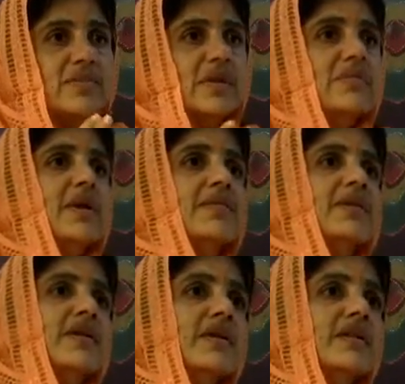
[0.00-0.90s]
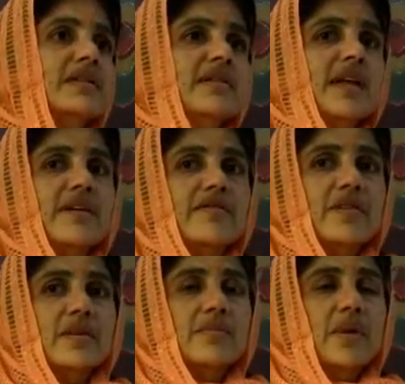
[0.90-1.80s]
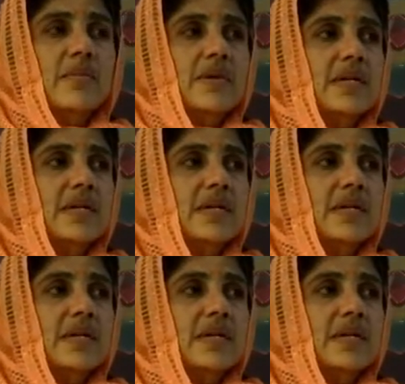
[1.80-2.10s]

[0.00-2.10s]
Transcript: May, maybe not this life, maybe